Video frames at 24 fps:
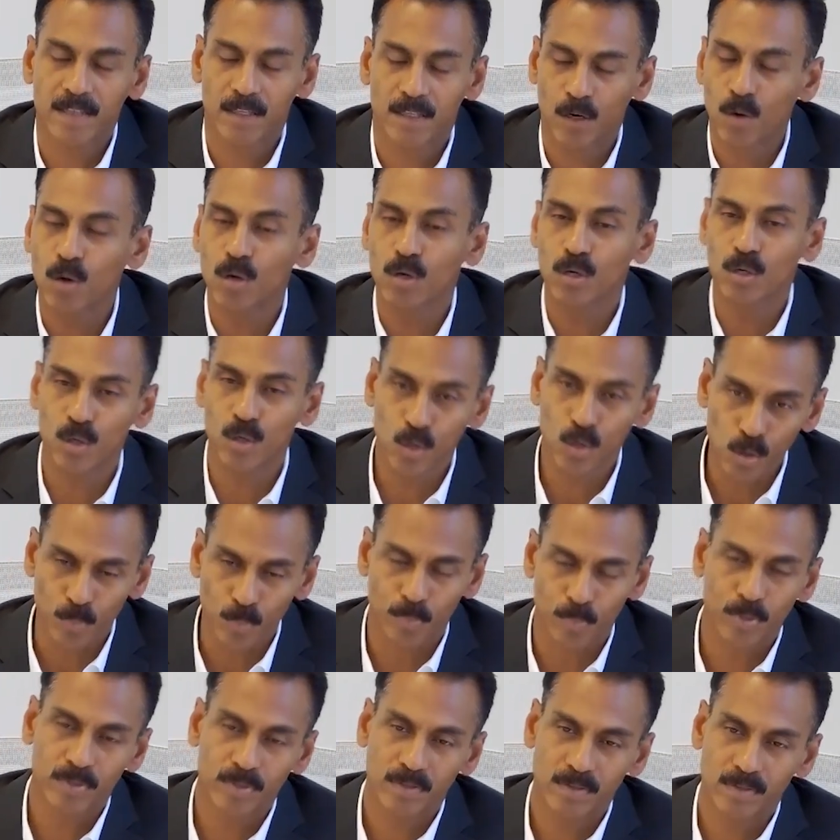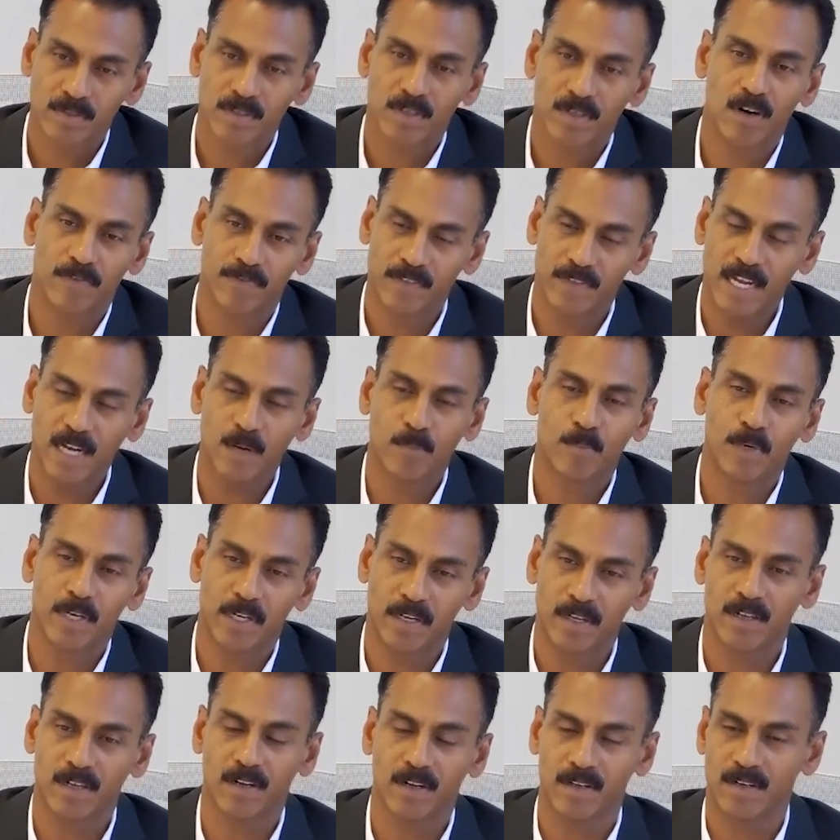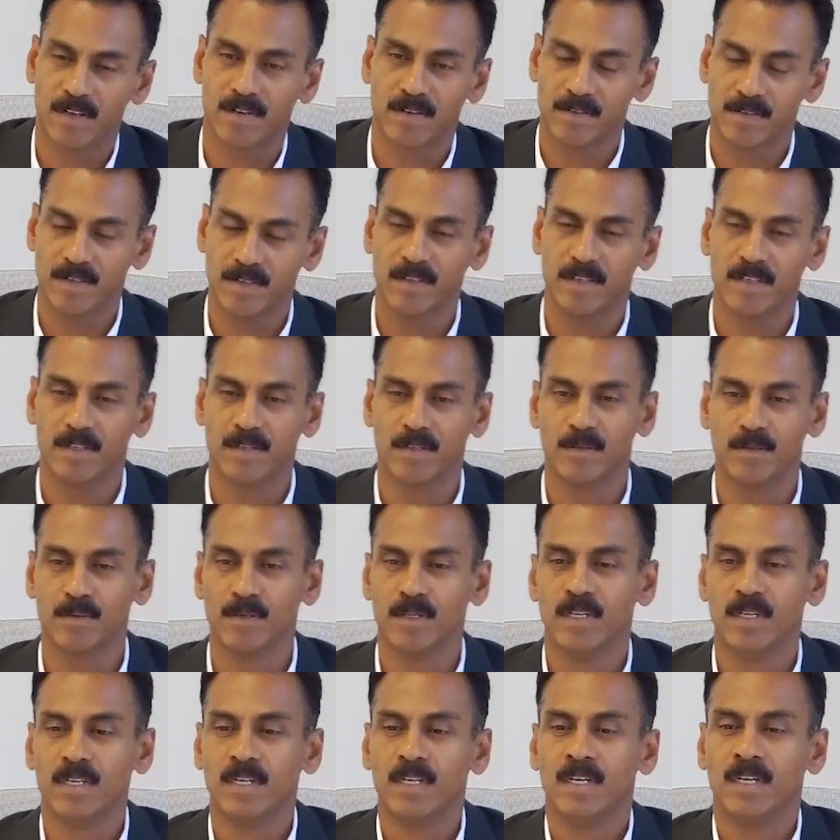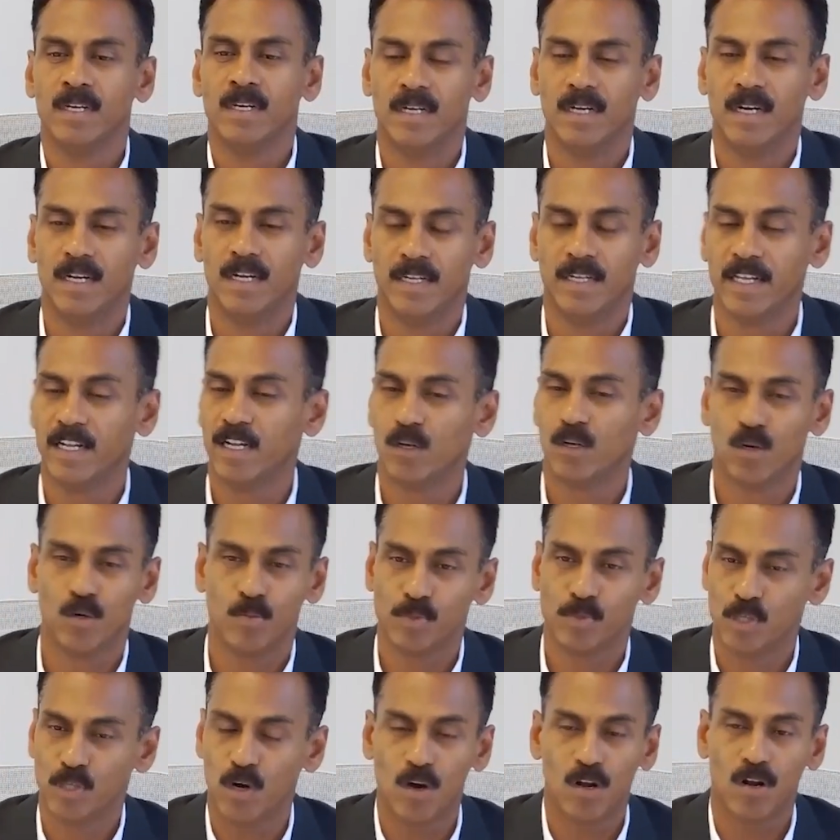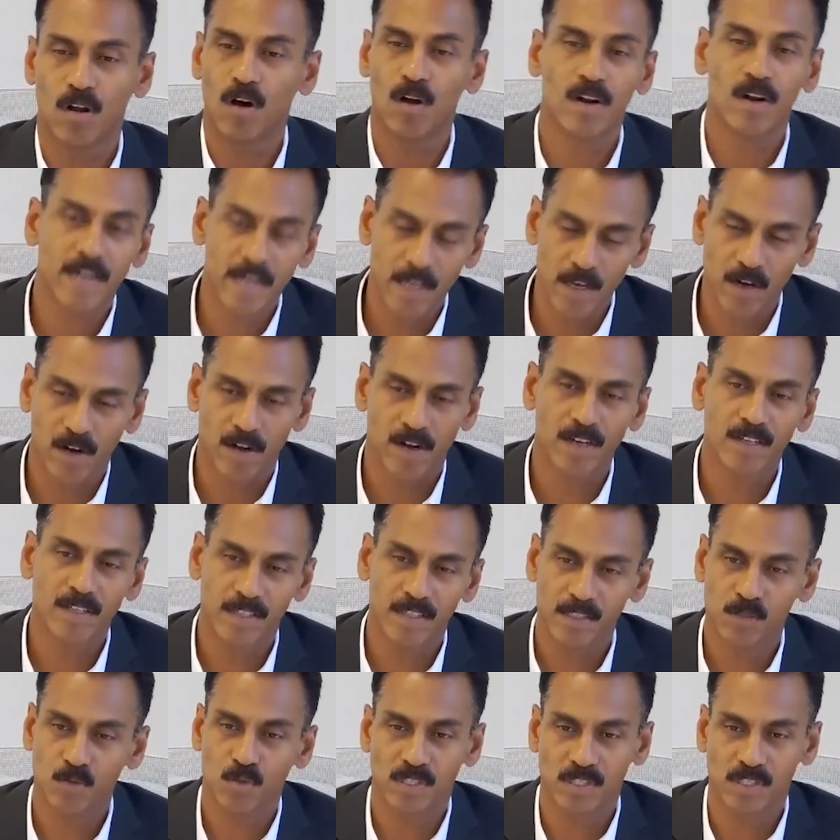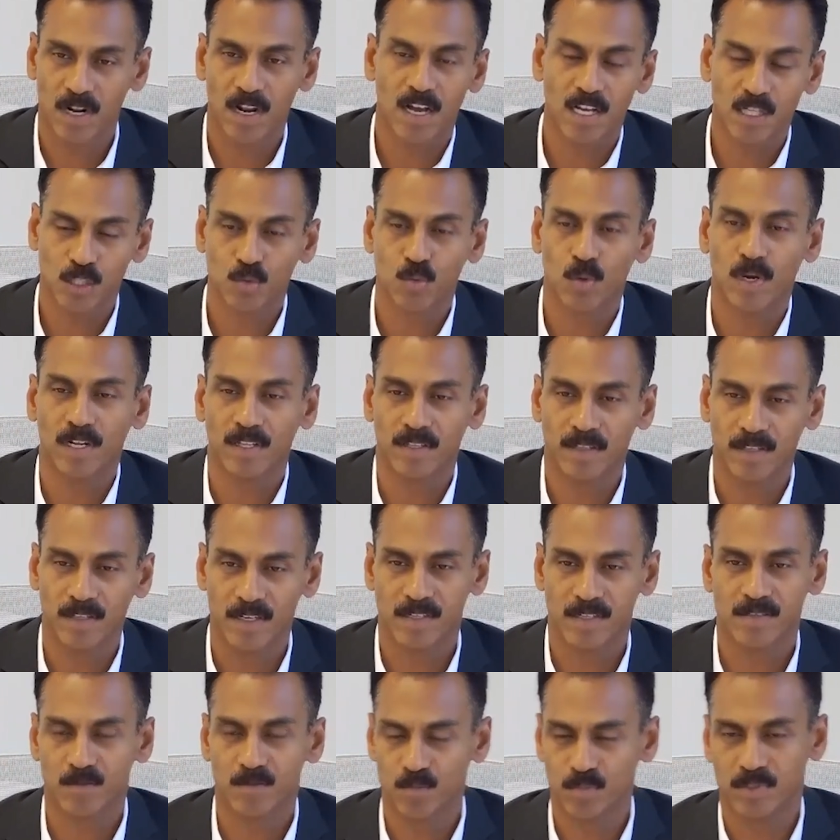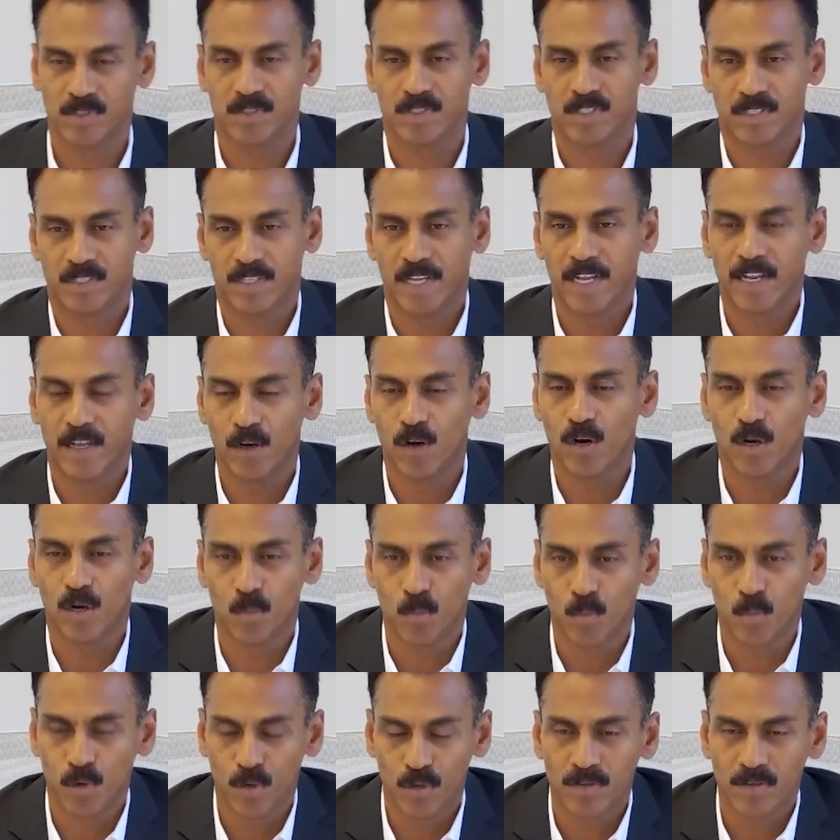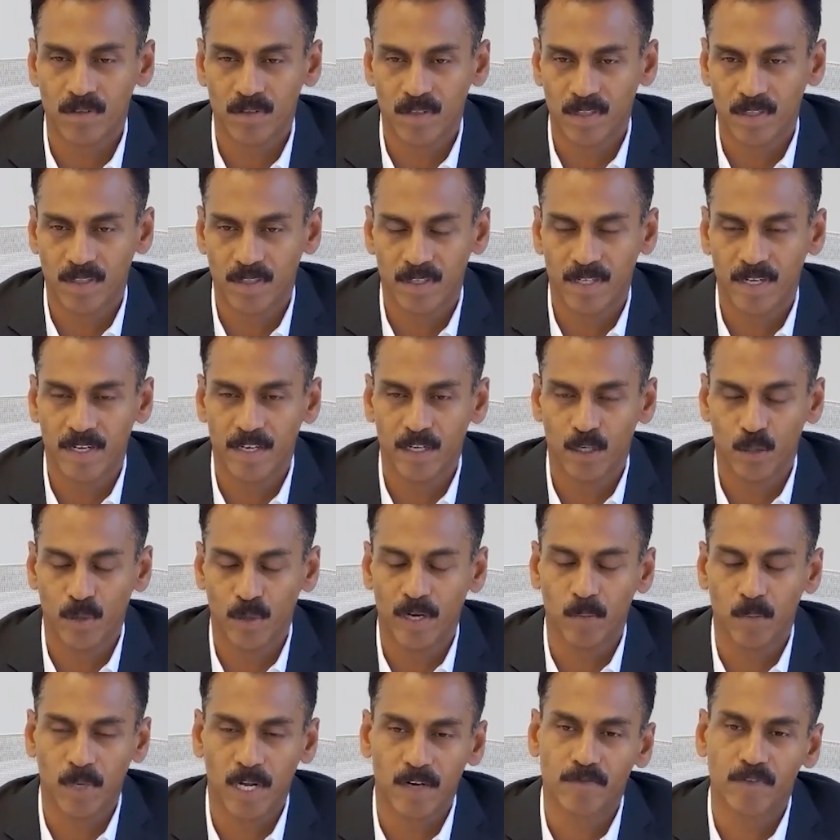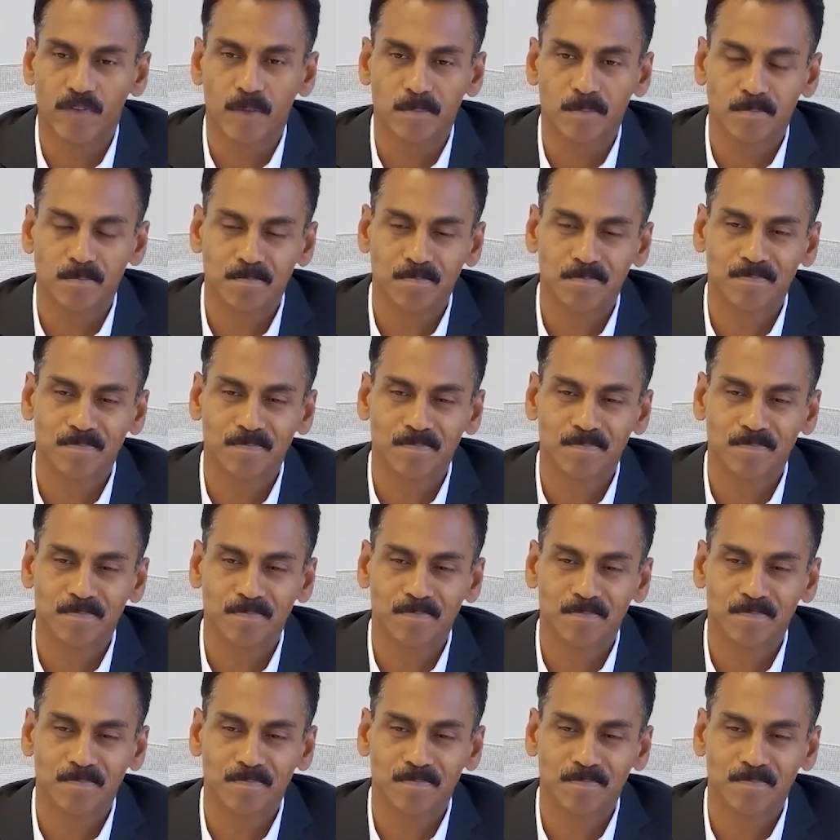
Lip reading: whole group of that particular dealer group is all already on. This was the last one that was just getting on board in the end-to-end platform.